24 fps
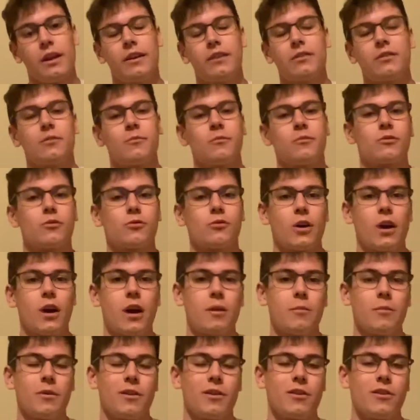subscribe,
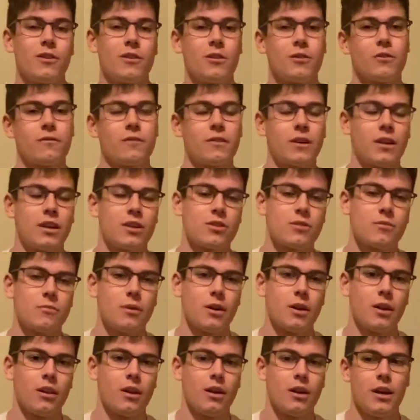notification
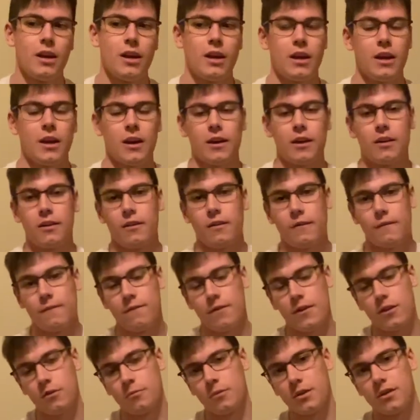bell, and follow
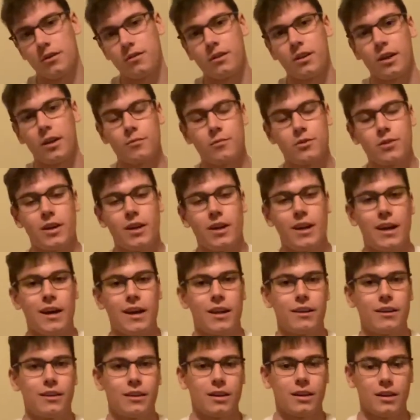me on Snapchat at
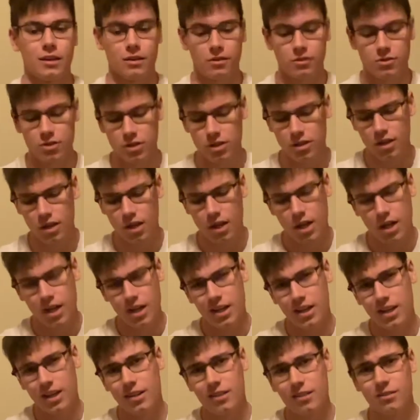NickAlexG,
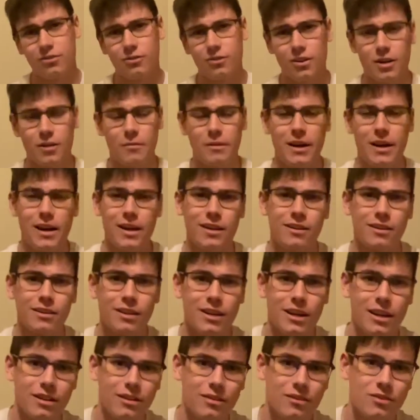Instagram at
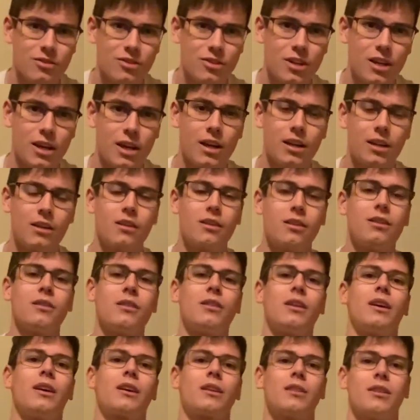NickAlexG, and
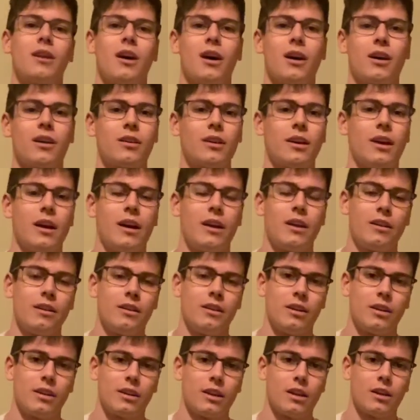TikTok at
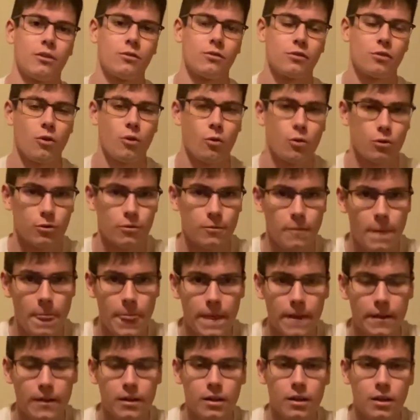NickLauScore.
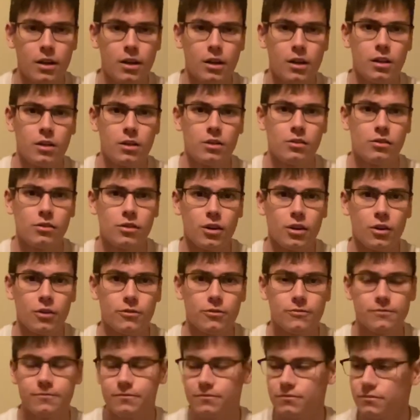So,
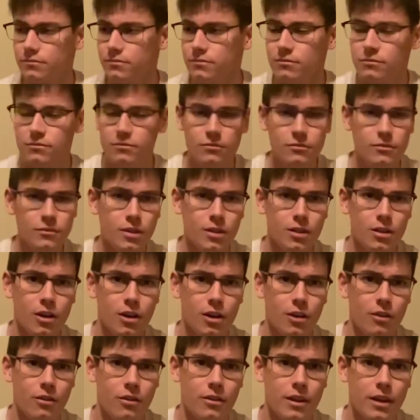other
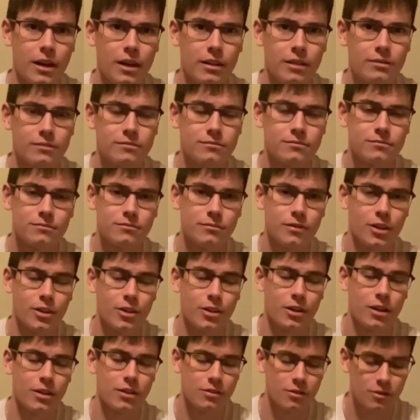than that, thank you
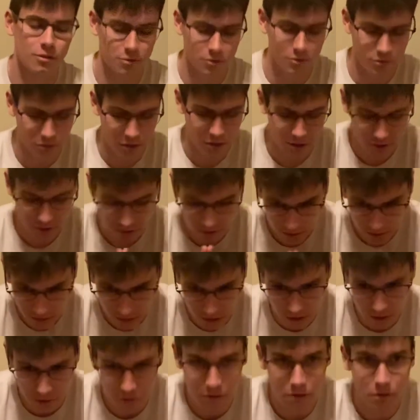guys so much for watching. I
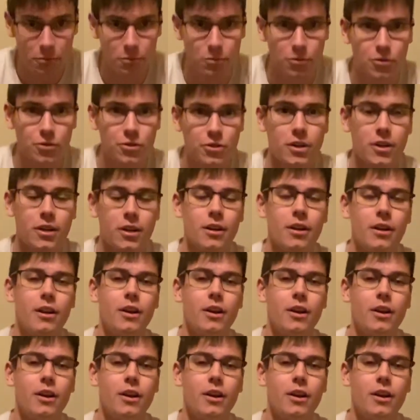really appreciate it,